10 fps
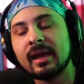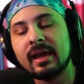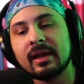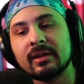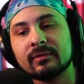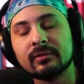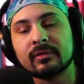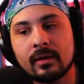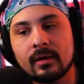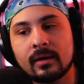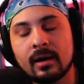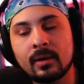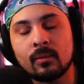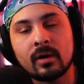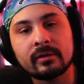And I
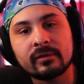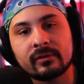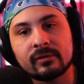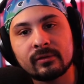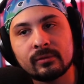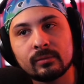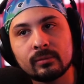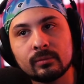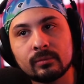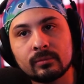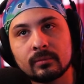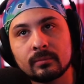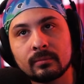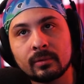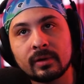want to
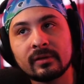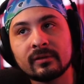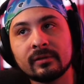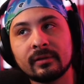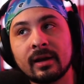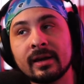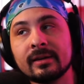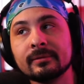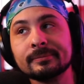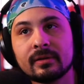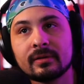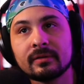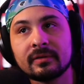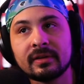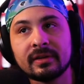bring to light
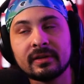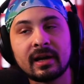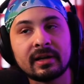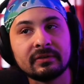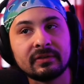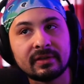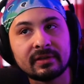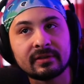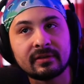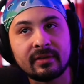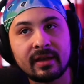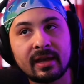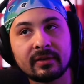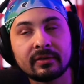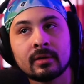the idea
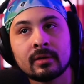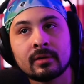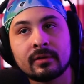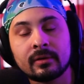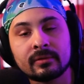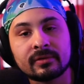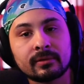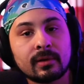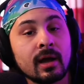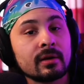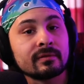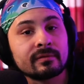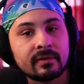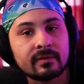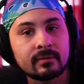that there is a lot
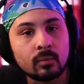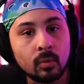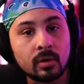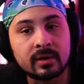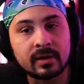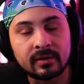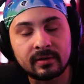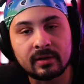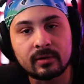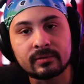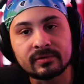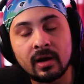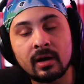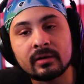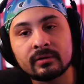of working that goes
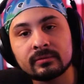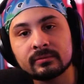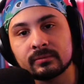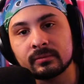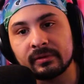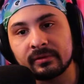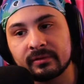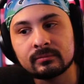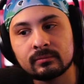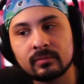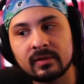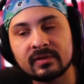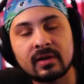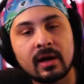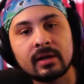on with
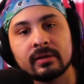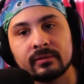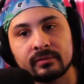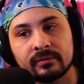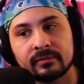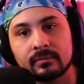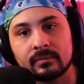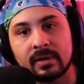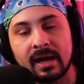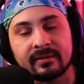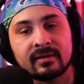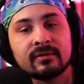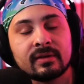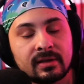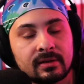this kind of
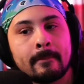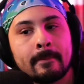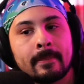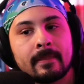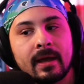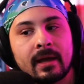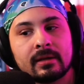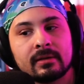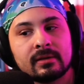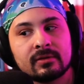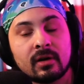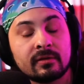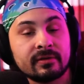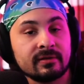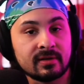activity that is
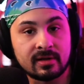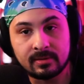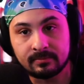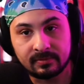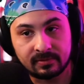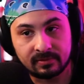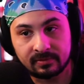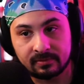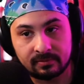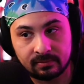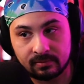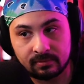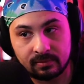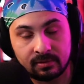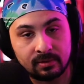oftentimes,
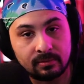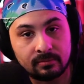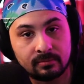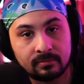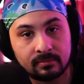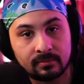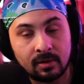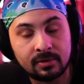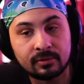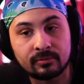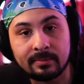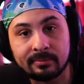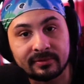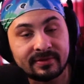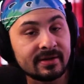you know,
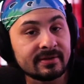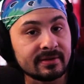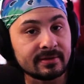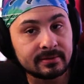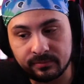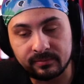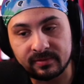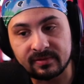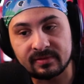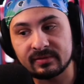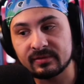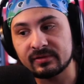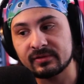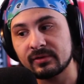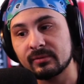underrepresented. It's
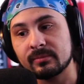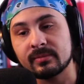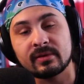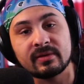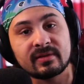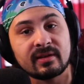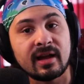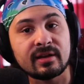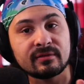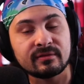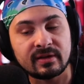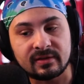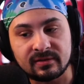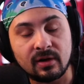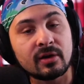just so there's a lot of
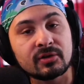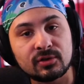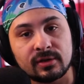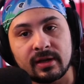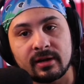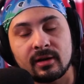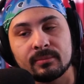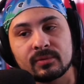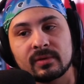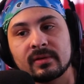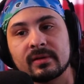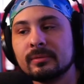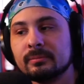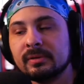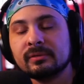exhaustion that comes with it.
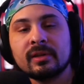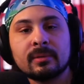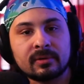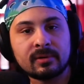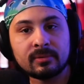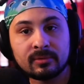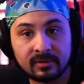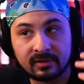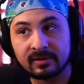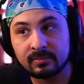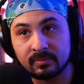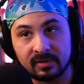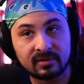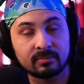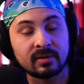Building up a community has
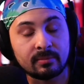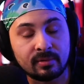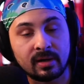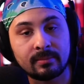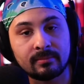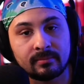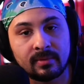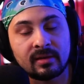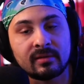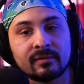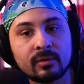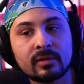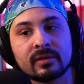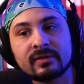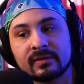this has been a prime method for
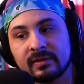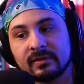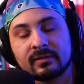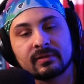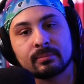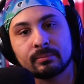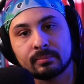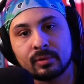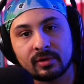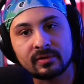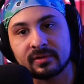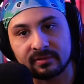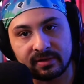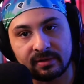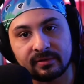it. It's it's putting
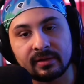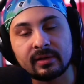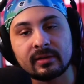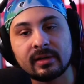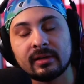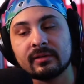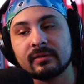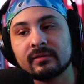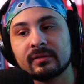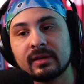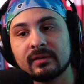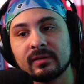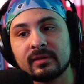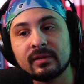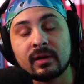ourselves out there and and
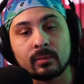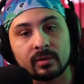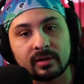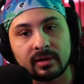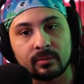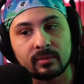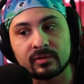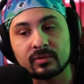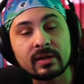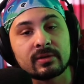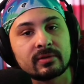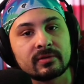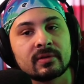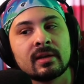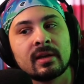and networking with
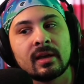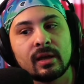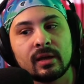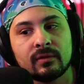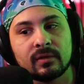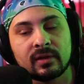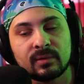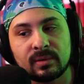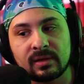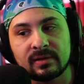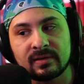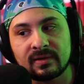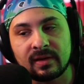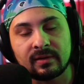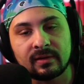strangers, and it can be an
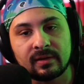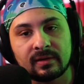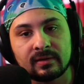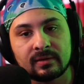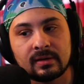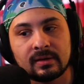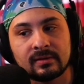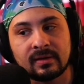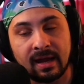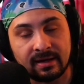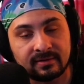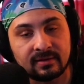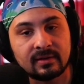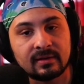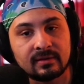insanely
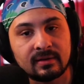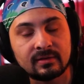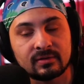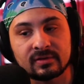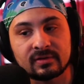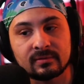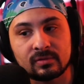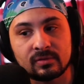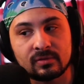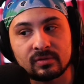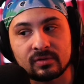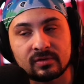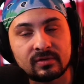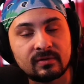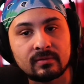taxing and and just
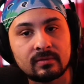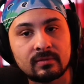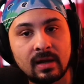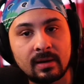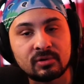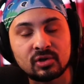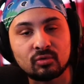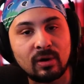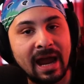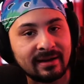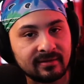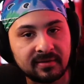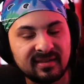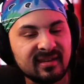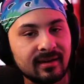just abstract
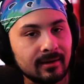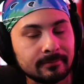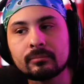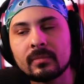thing.